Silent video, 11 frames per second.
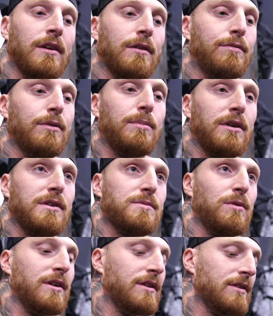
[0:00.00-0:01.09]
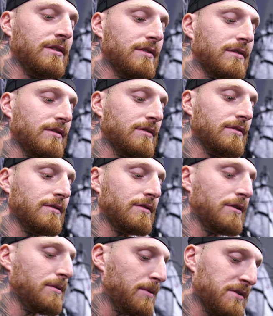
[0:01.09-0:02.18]
football is one
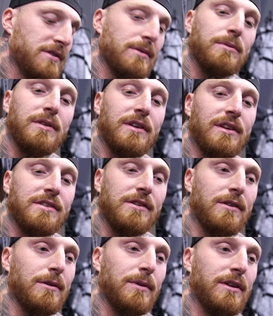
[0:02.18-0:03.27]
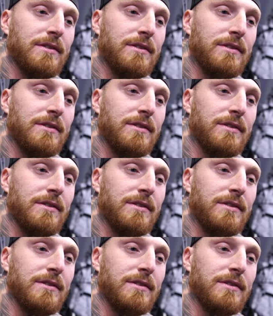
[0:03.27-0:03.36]
through the most simple things, you know what I mean?